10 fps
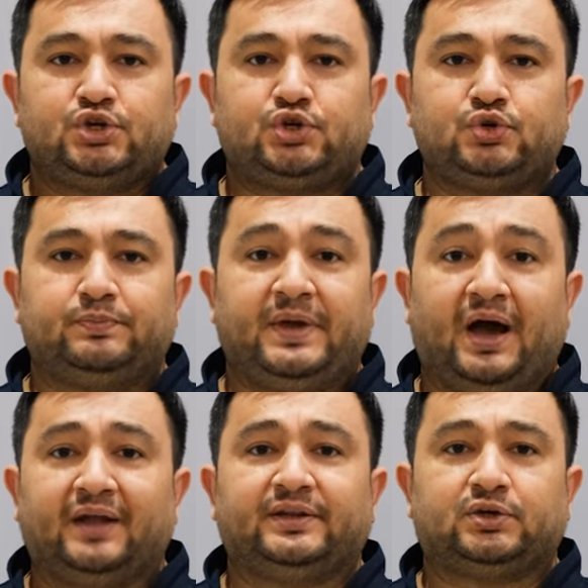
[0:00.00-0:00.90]
should be
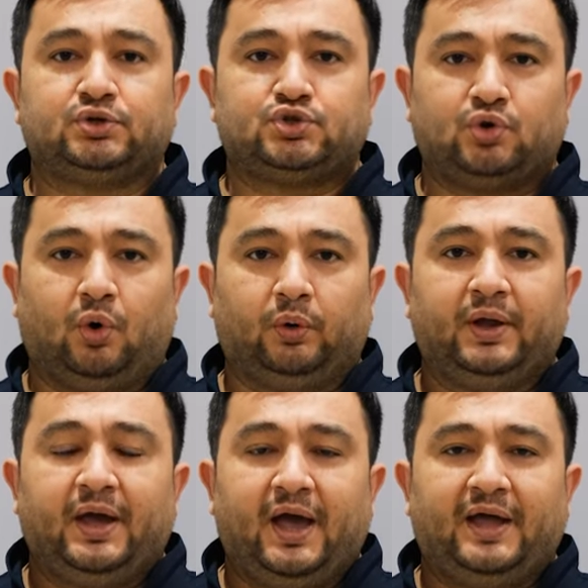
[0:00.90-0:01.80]
under control,
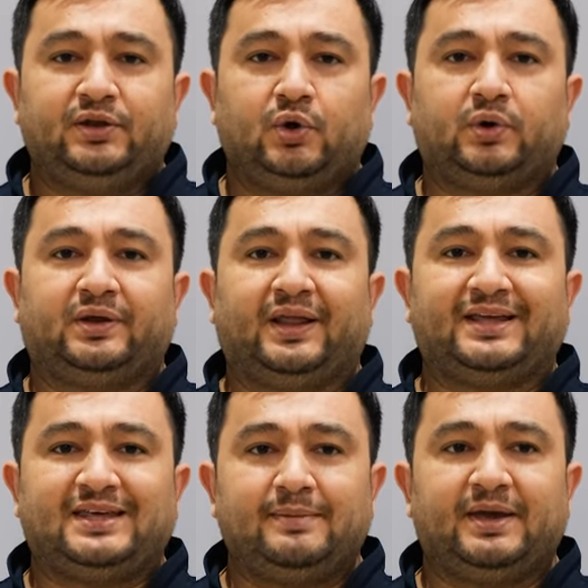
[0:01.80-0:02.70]
and your
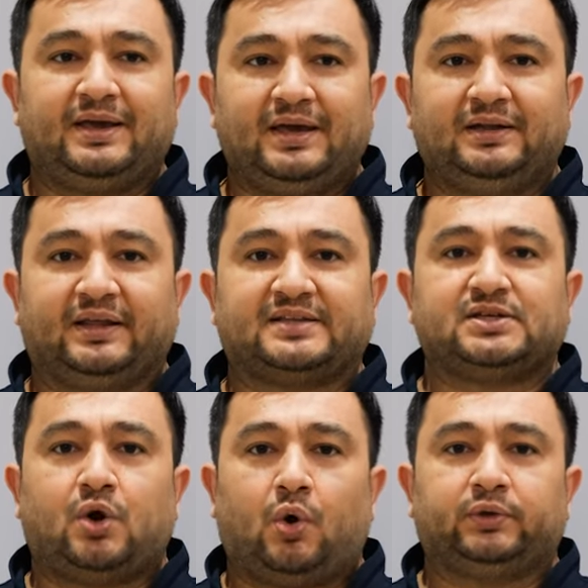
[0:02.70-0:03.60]
glycemic index,
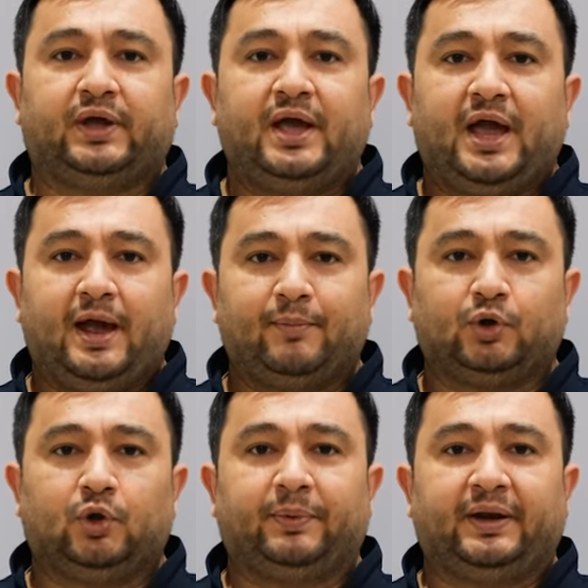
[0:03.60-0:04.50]
called
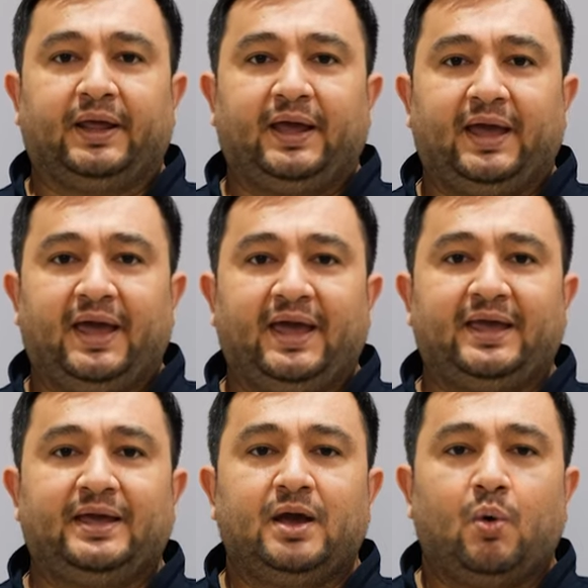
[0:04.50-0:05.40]
hemoglobin
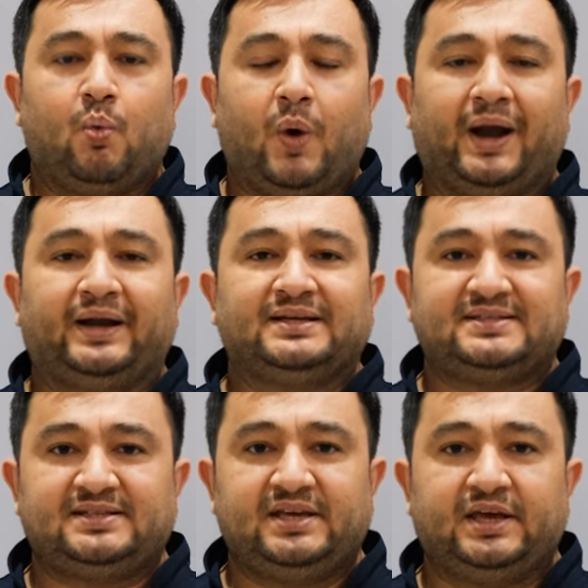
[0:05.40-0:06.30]

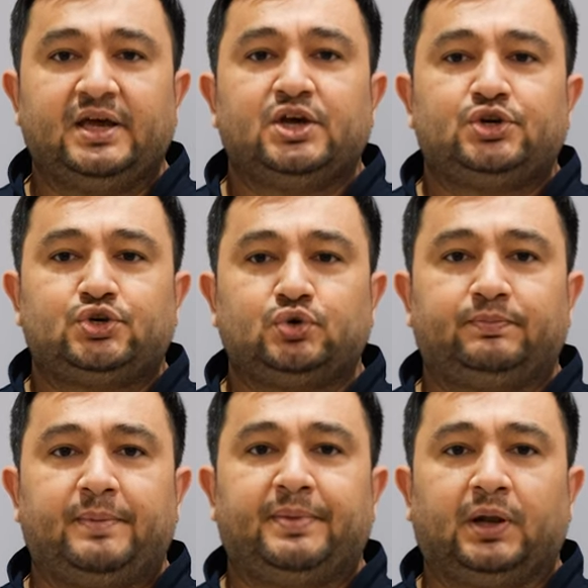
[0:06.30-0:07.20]
A1C, should
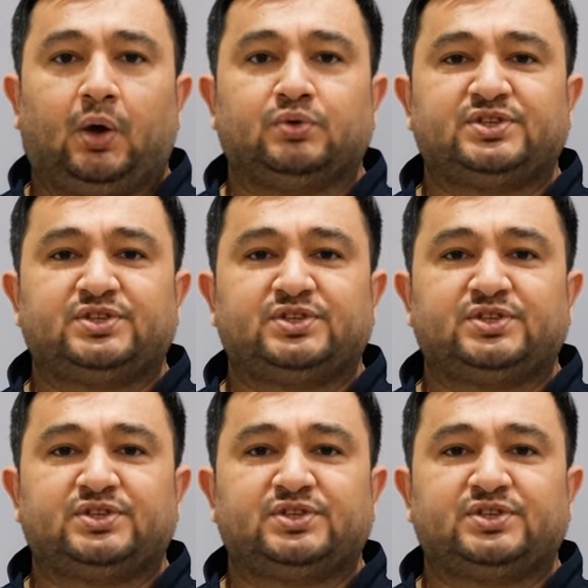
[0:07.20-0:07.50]
be below